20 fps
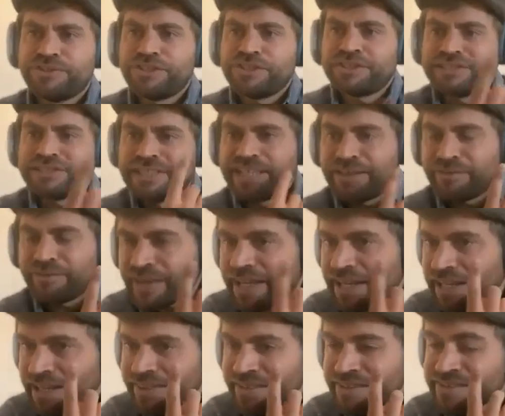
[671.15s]
just to give
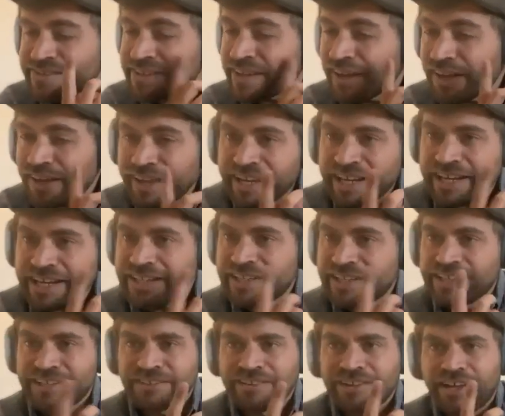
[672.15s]
Ellie this tiny
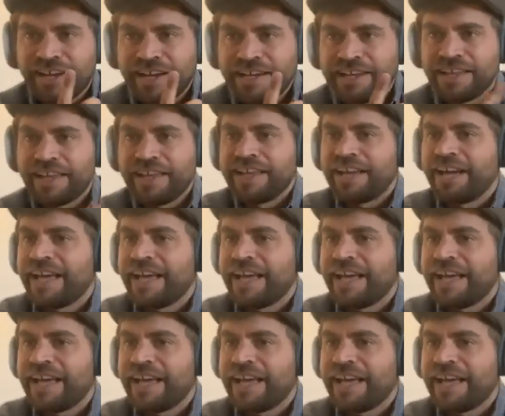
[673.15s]
little eye light.